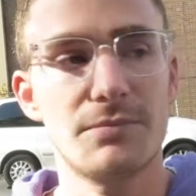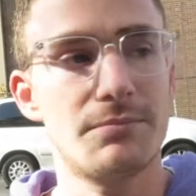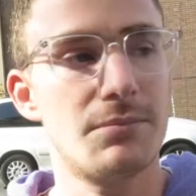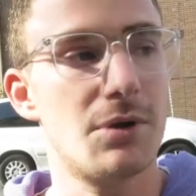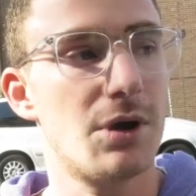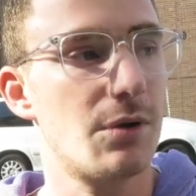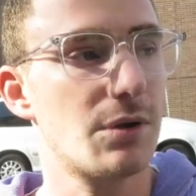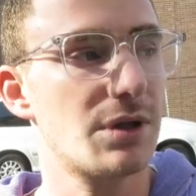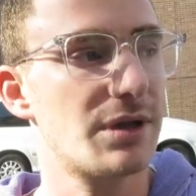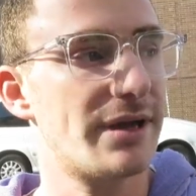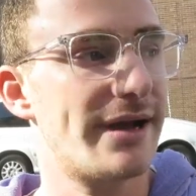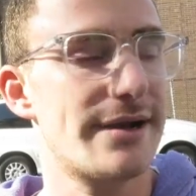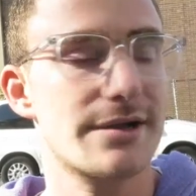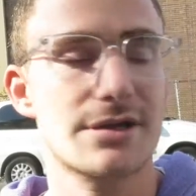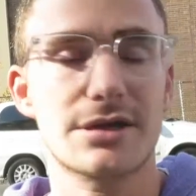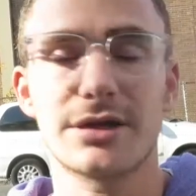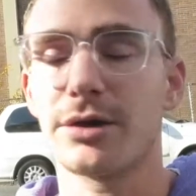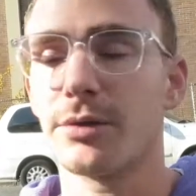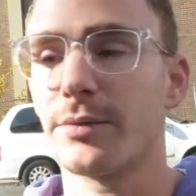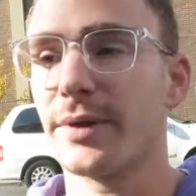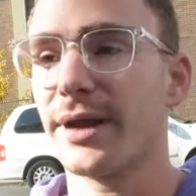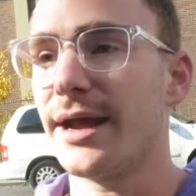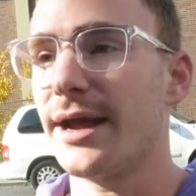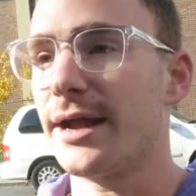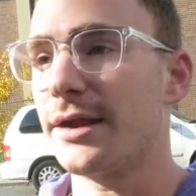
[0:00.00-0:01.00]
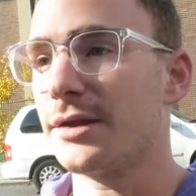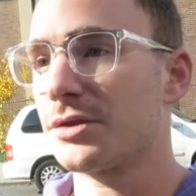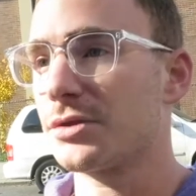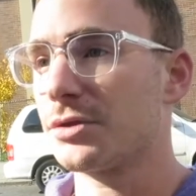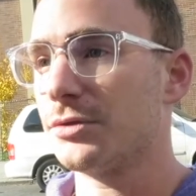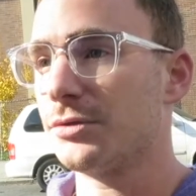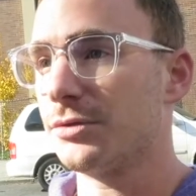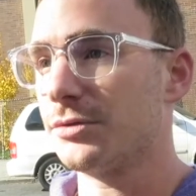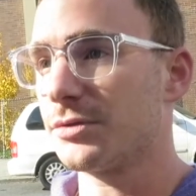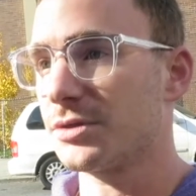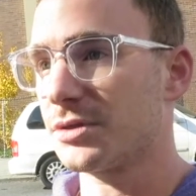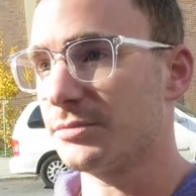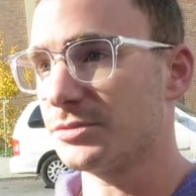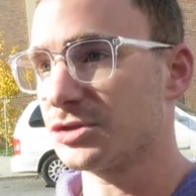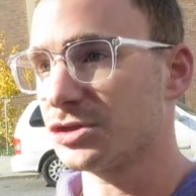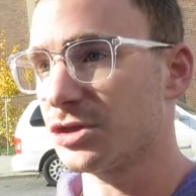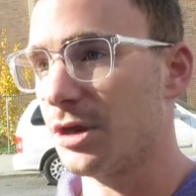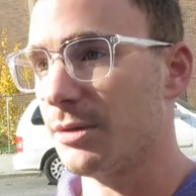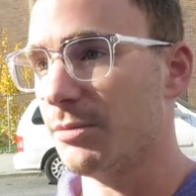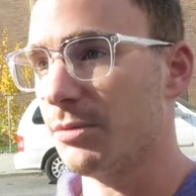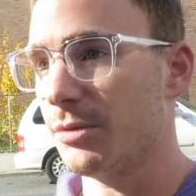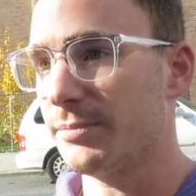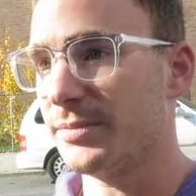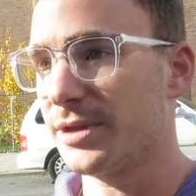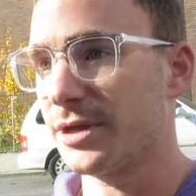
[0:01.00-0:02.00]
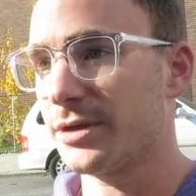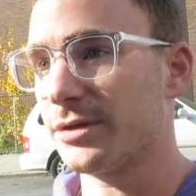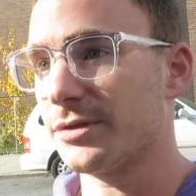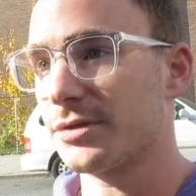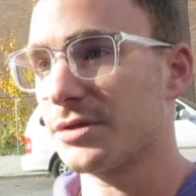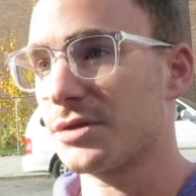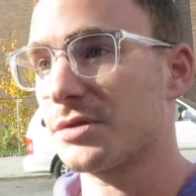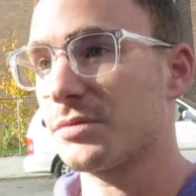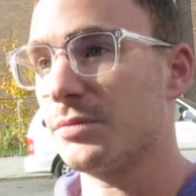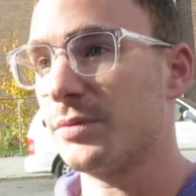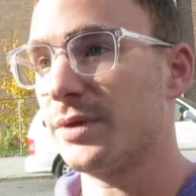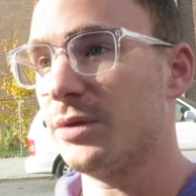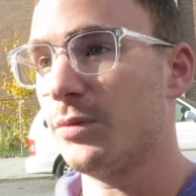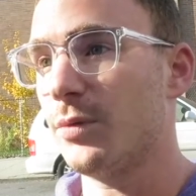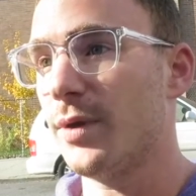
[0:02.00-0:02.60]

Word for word: But last year we got into some trouble because we